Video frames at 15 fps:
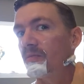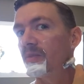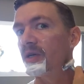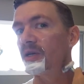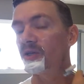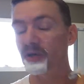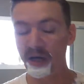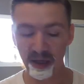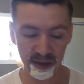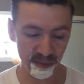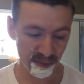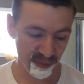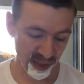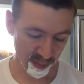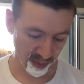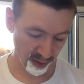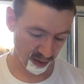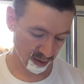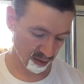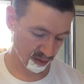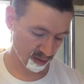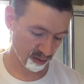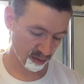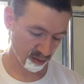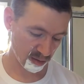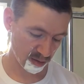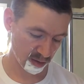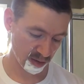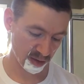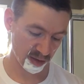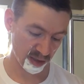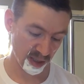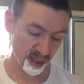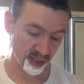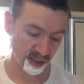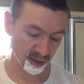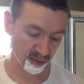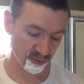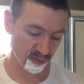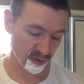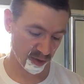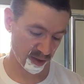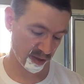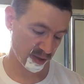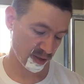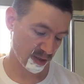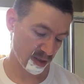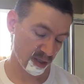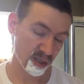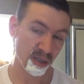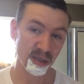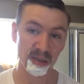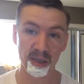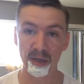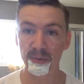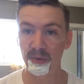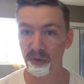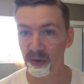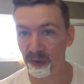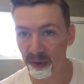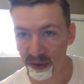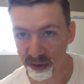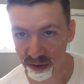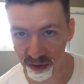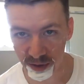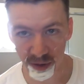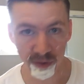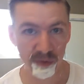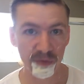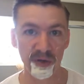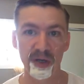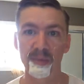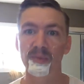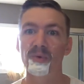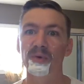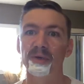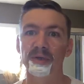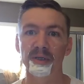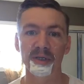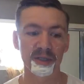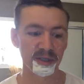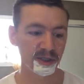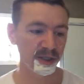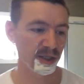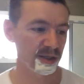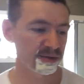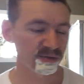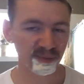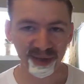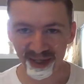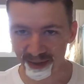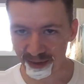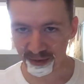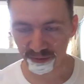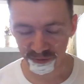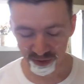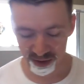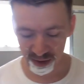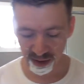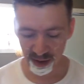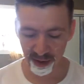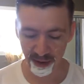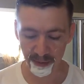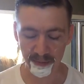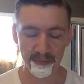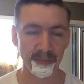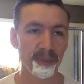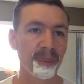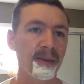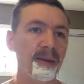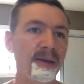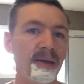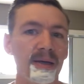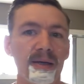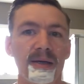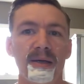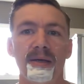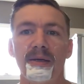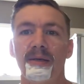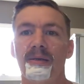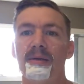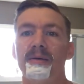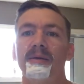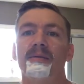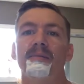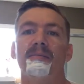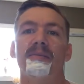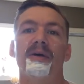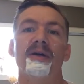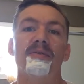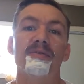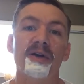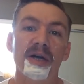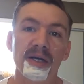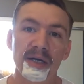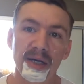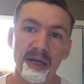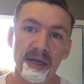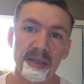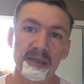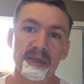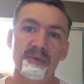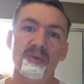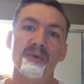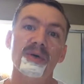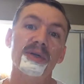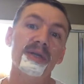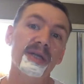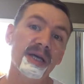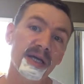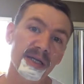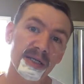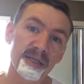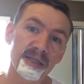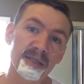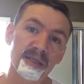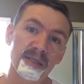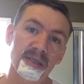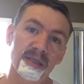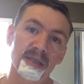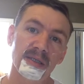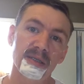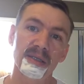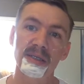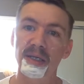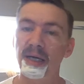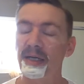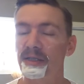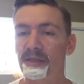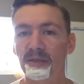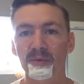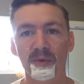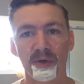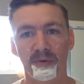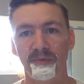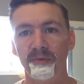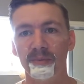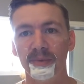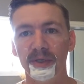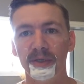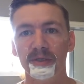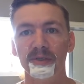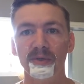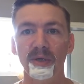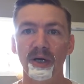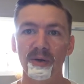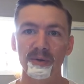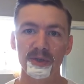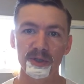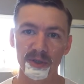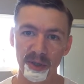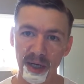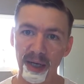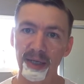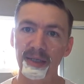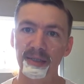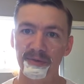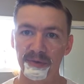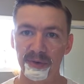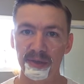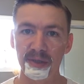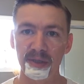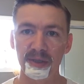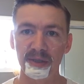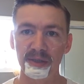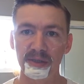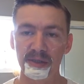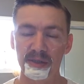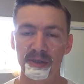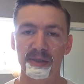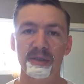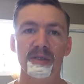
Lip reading: and tried to mimic exactly what they were doing. Jill Fatboy, Nick Shaves, Manic 59. But I found out that what they did didn't actually work for me, so I would try different things.